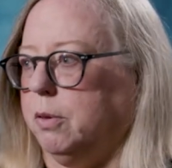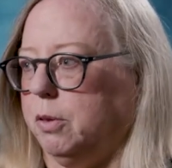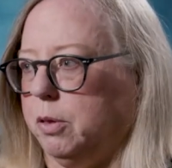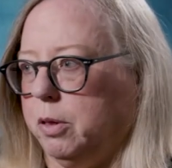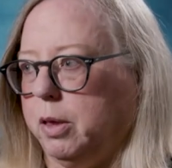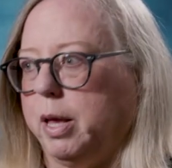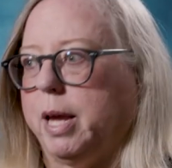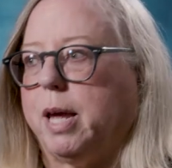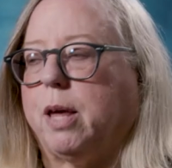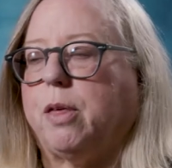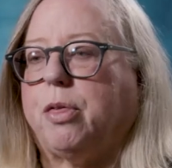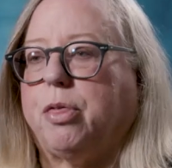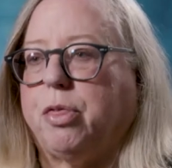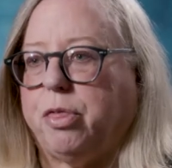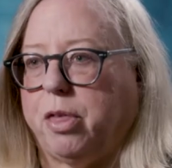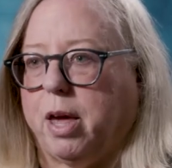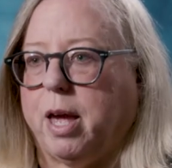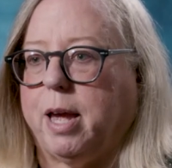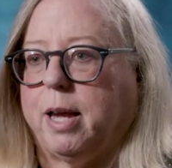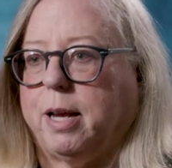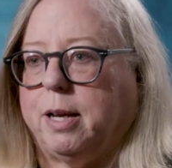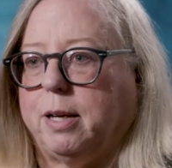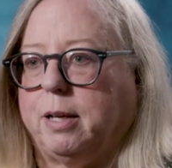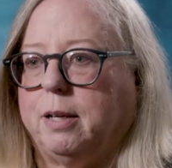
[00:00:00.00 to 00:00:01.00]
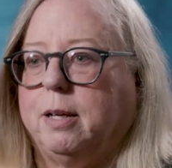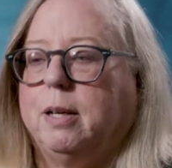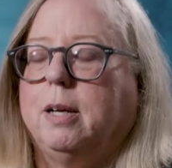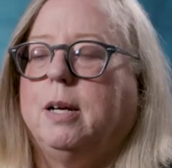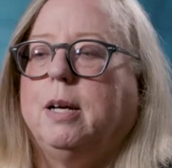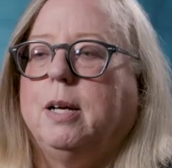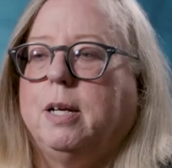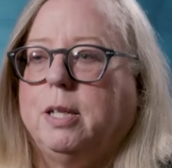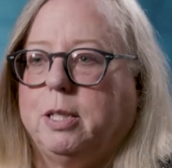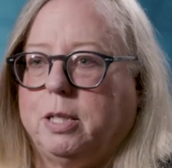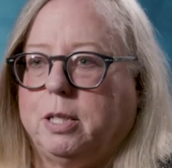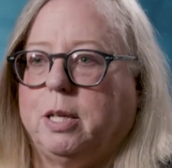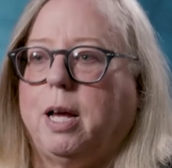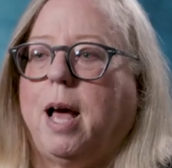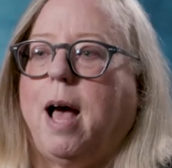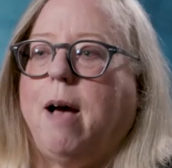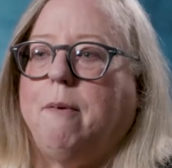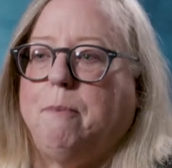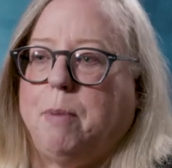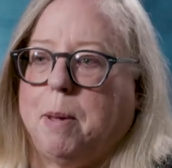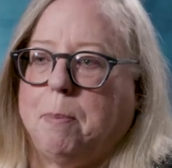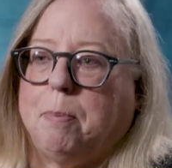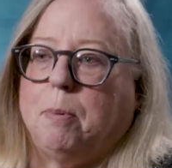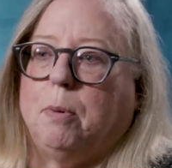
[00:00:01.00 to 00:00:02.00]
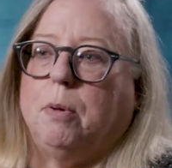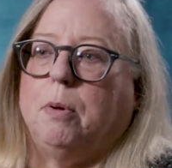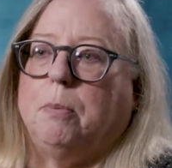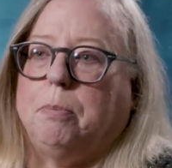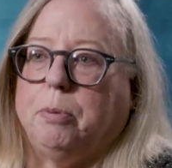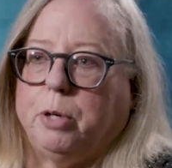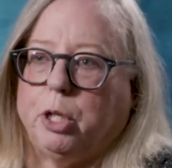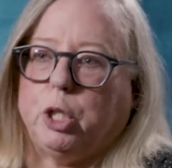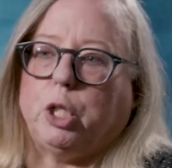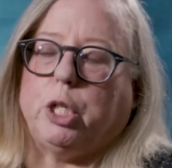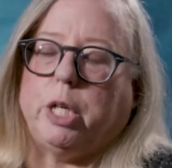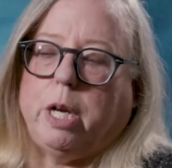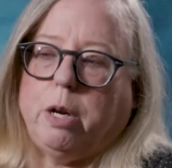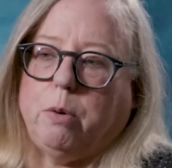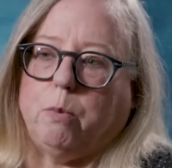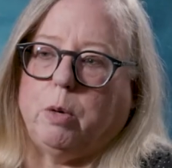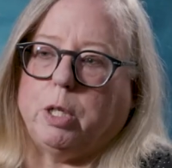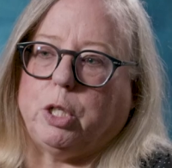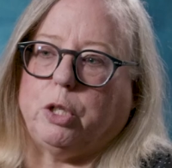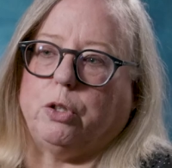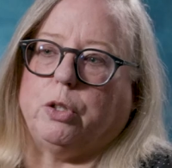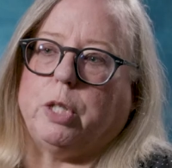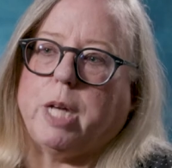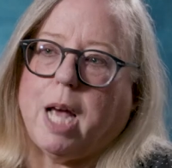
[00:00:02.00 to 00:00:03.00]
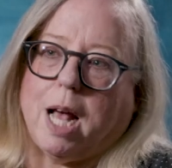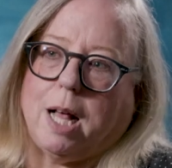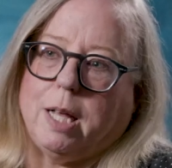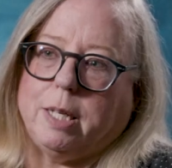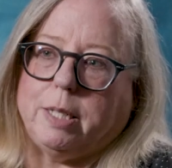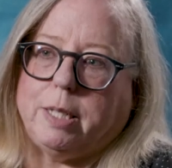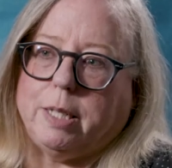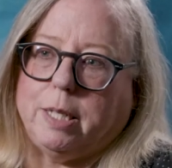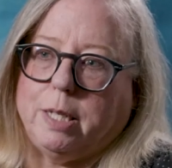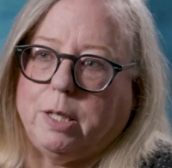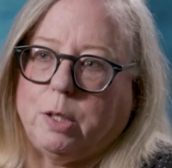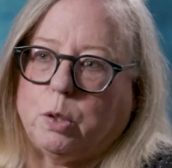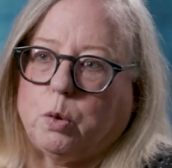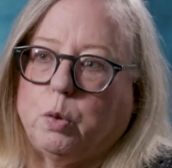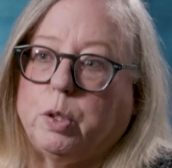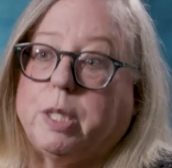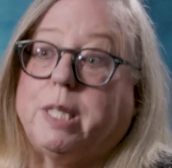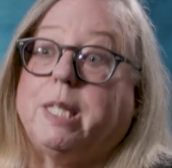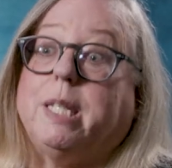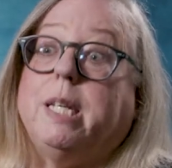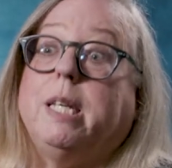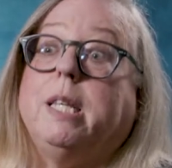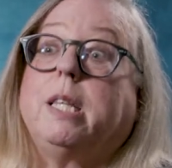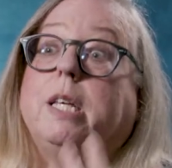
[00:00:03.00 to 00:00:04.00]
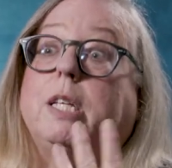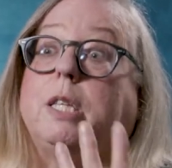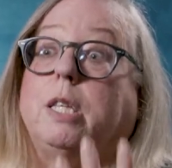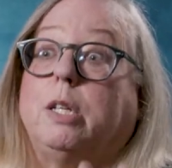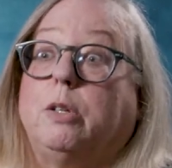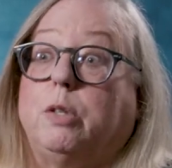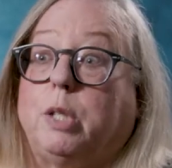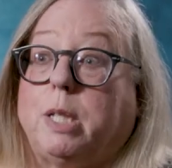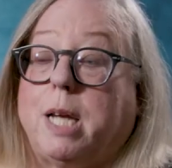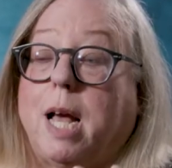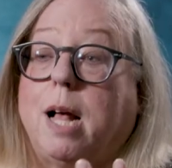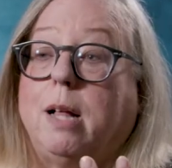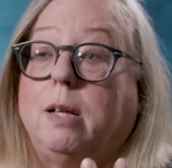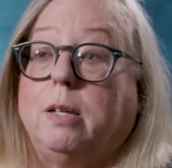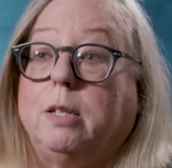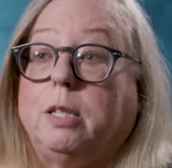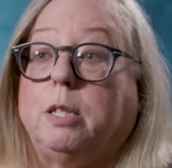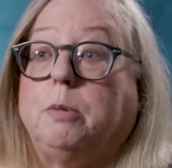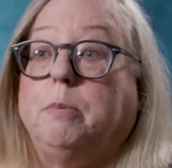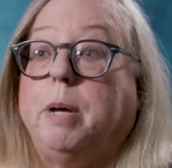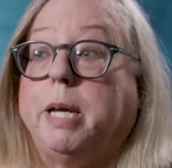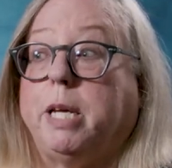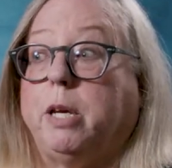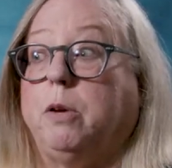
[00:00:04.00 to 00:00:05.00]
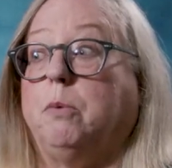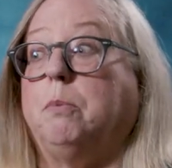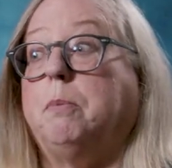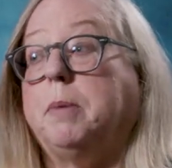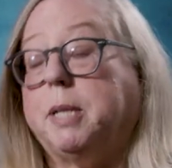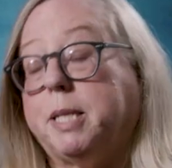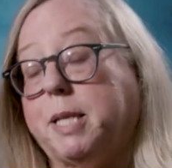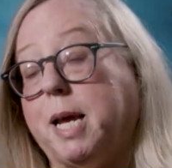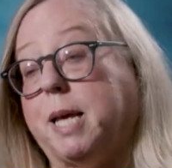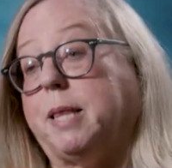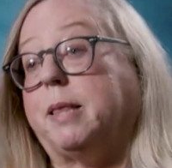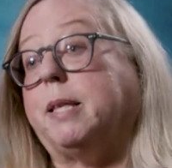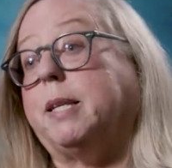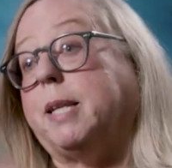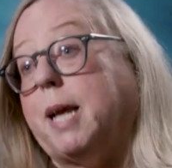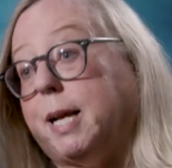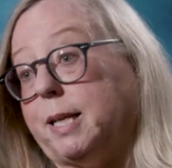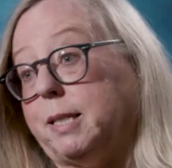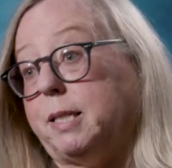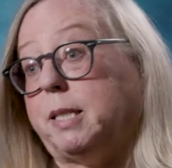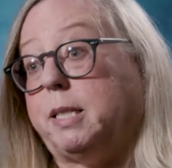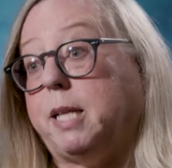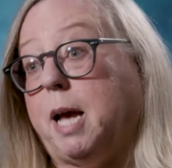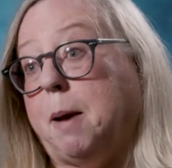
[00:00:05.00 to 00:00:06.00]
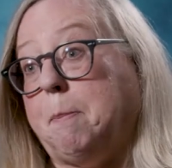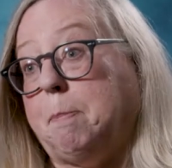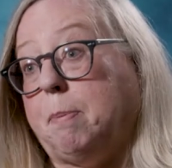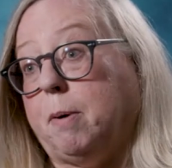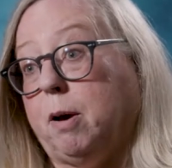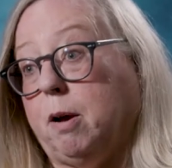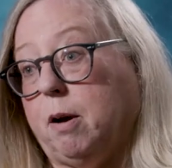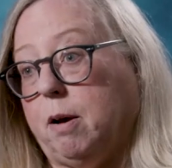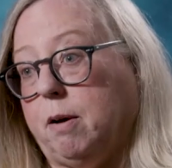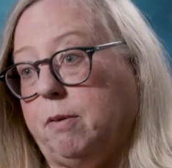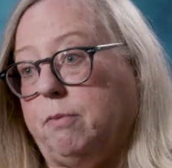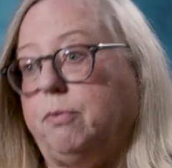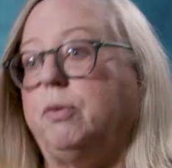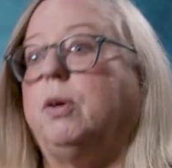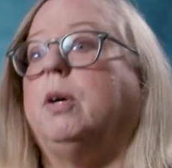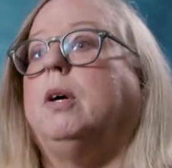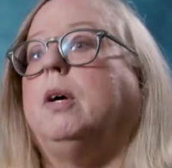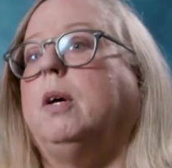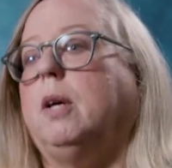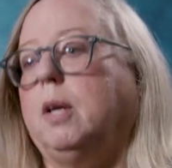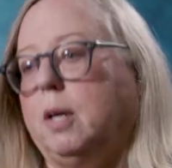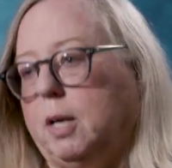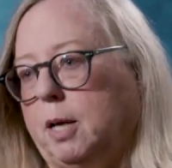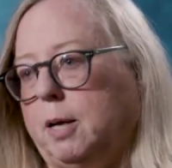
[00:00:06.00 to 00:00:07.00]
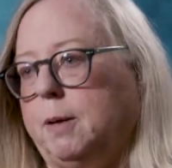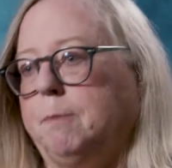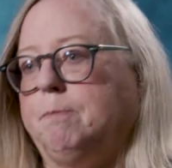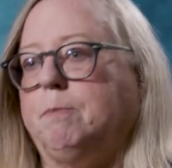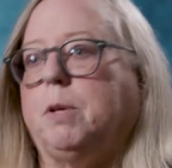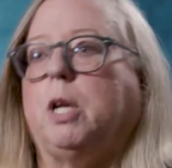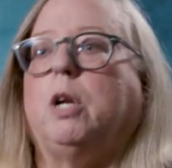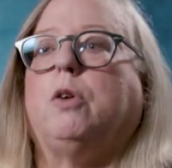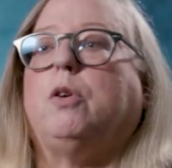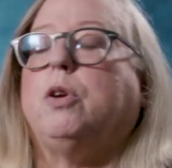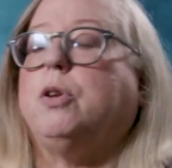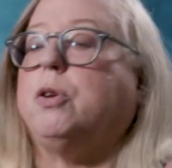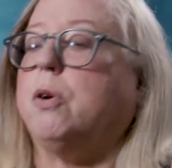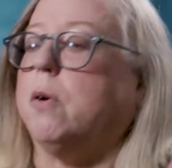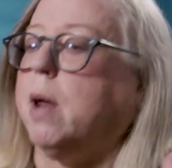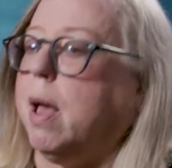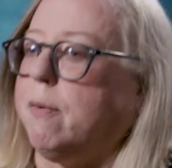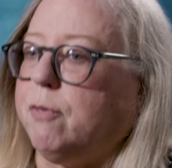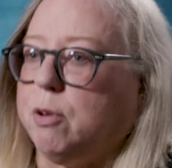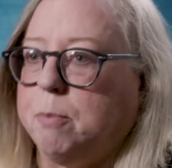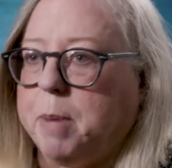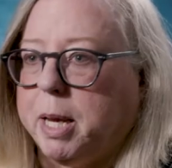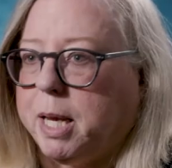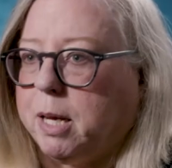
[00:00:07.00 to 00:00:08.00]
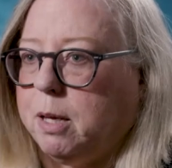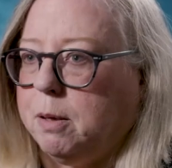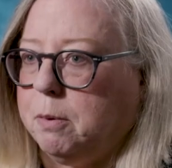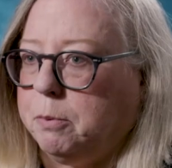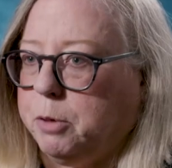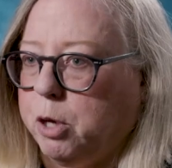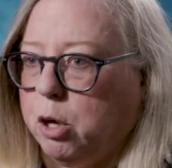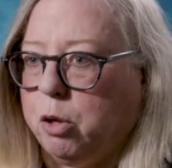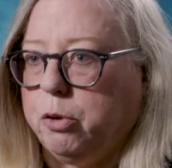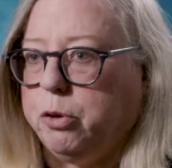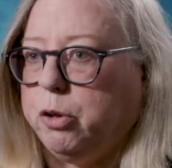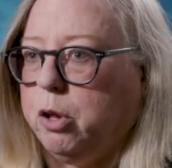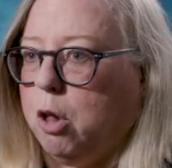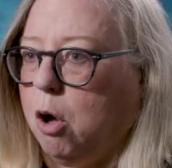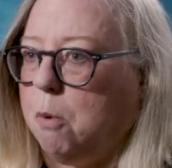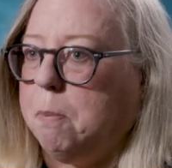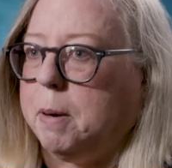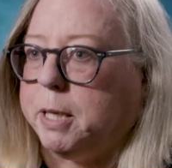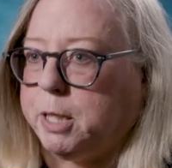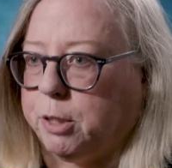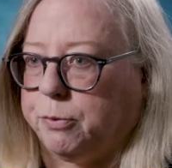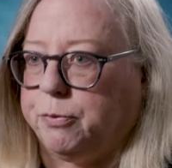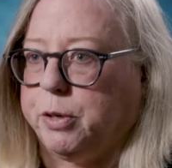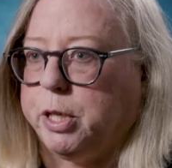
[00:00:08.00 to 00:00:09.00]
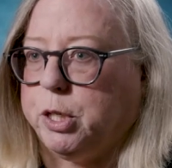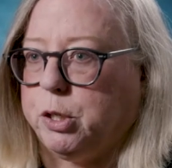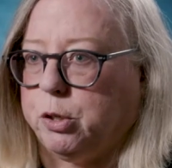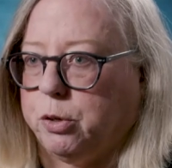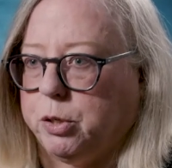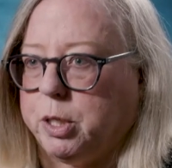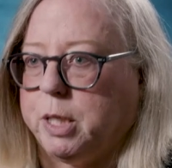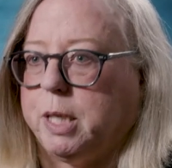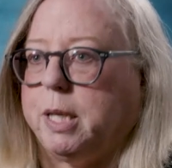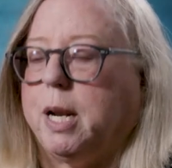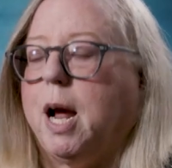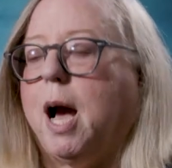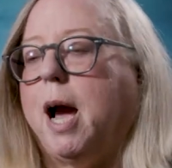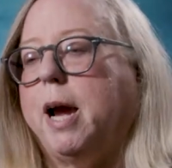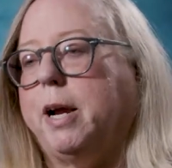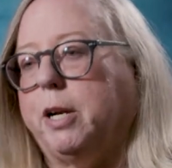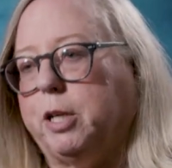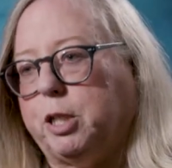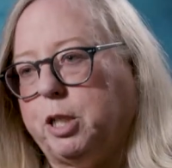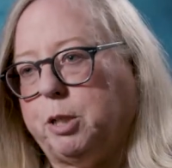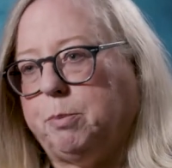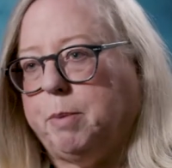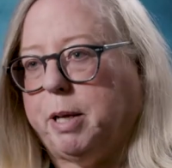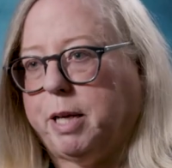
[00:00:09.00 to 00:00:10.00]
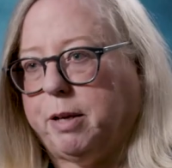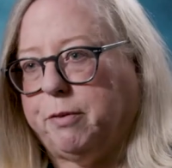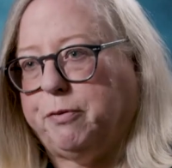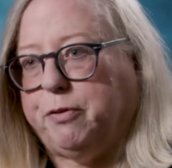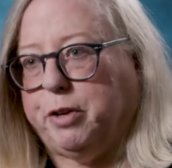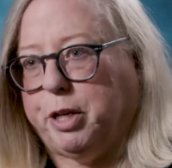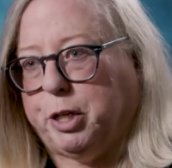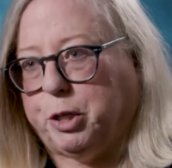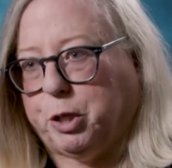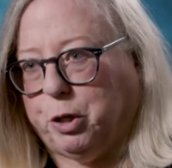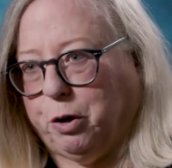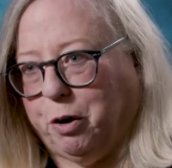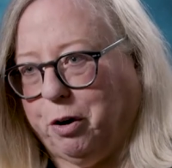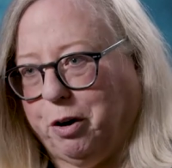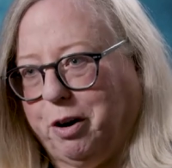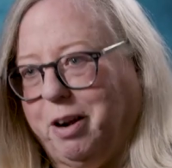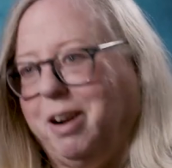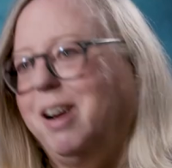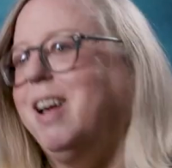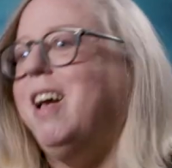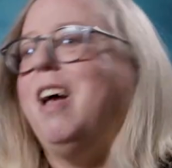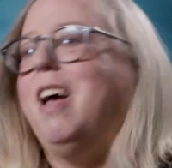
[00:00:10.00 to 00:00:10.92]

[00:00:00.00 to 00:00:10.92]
length thing to have people appreciate what your talent is or see that there's talent to make you take the next step of you know you don't have to make a low budget feature to get hired to make a feature